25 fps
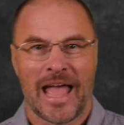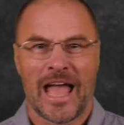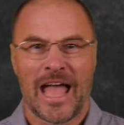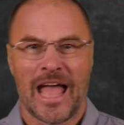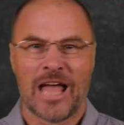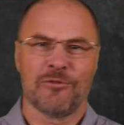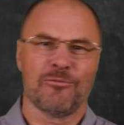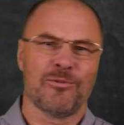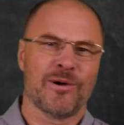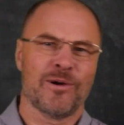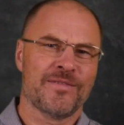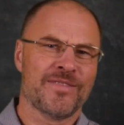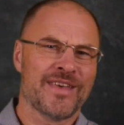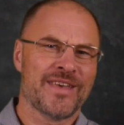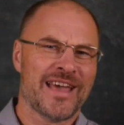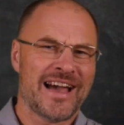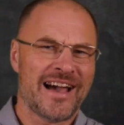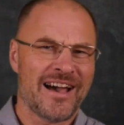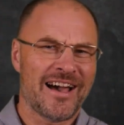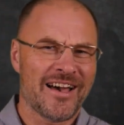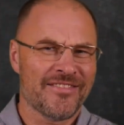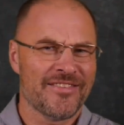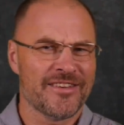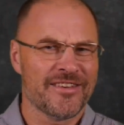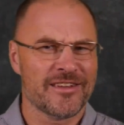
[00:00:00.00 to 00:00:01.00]
and what the
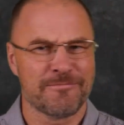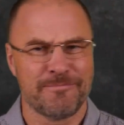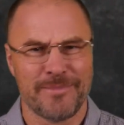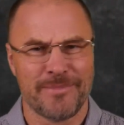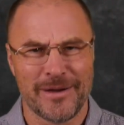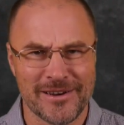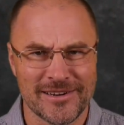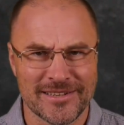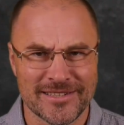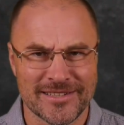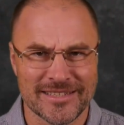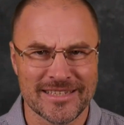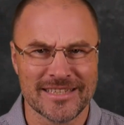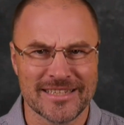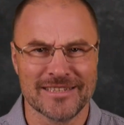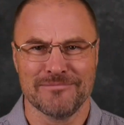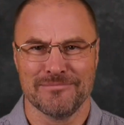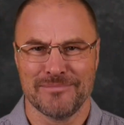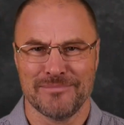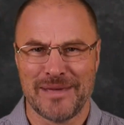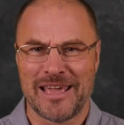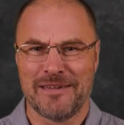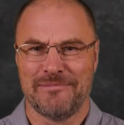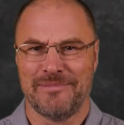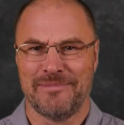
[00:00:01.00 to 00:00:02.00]
other
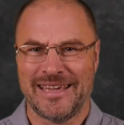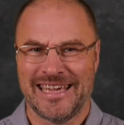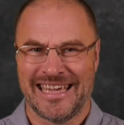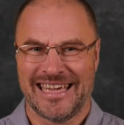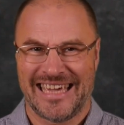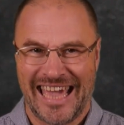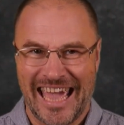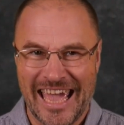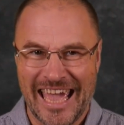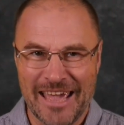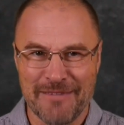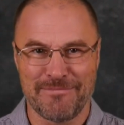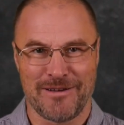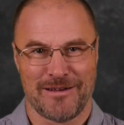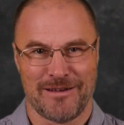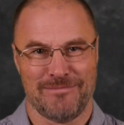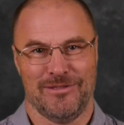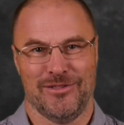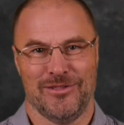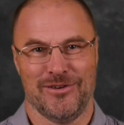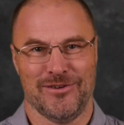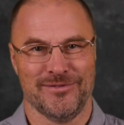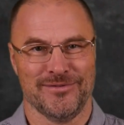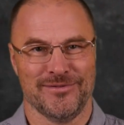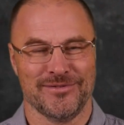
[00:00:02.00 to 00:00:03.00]
person may be
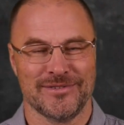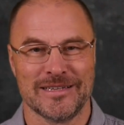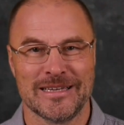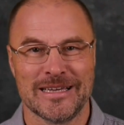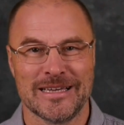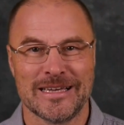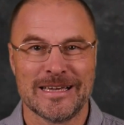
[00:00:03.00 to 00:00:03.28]
capable of.